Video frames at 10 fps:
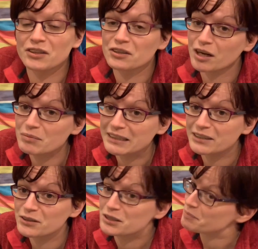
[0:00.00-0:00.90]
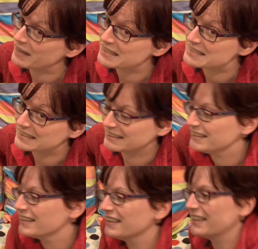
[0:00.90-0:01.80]
commonly known as penicillin.
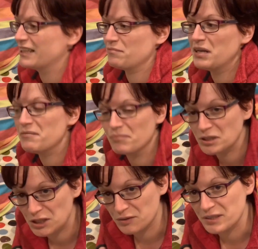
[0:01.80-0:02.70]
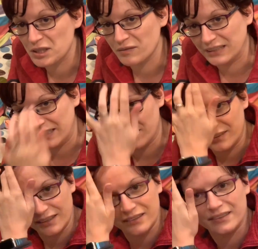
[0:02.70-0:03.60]
Monster is currently on
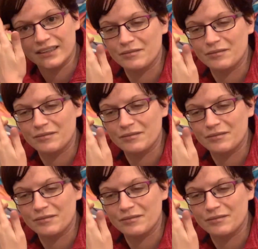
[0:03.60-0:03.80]
that.